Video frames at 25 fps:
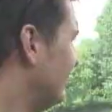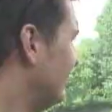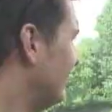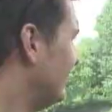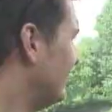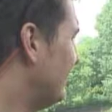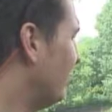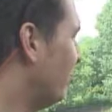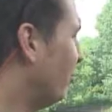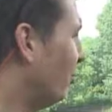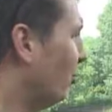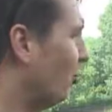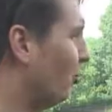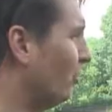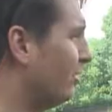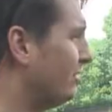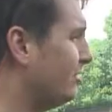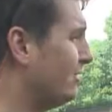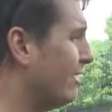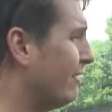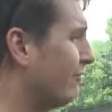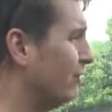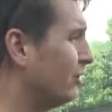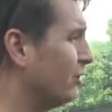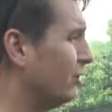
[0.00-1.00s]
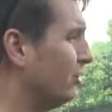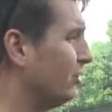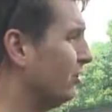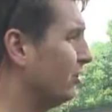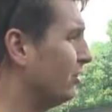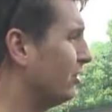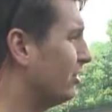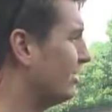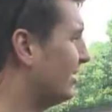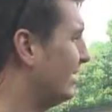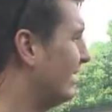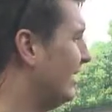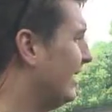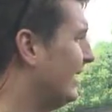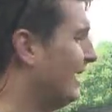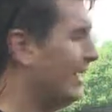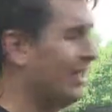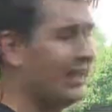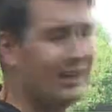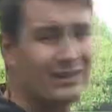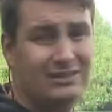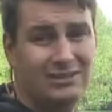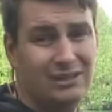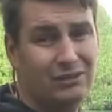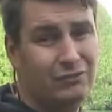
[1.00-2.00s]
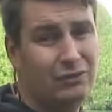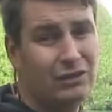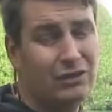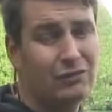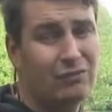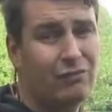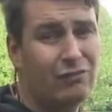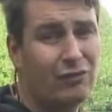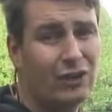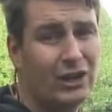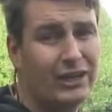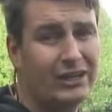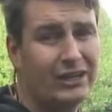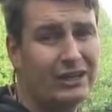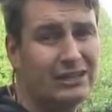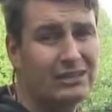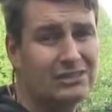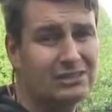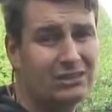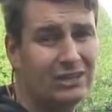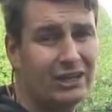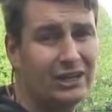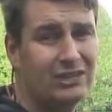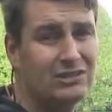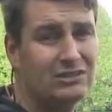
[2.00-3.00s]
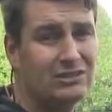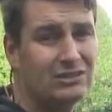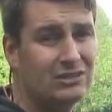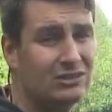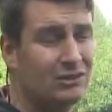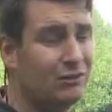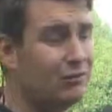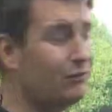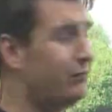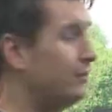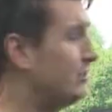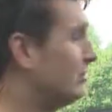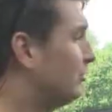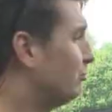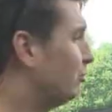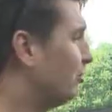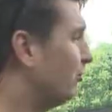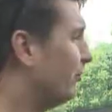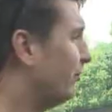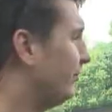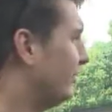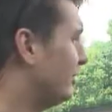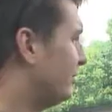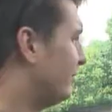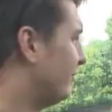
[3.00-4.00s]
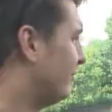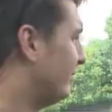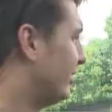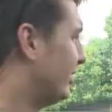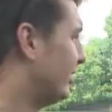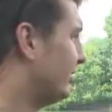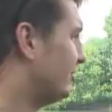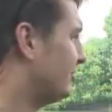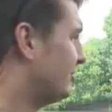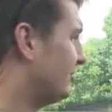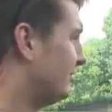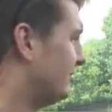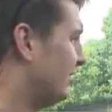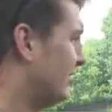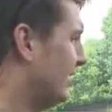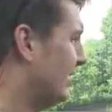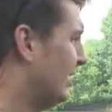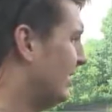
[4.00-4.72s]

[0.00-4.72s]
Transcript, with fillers: it's, important to have a good look and see if you can find any signs of visible fish first.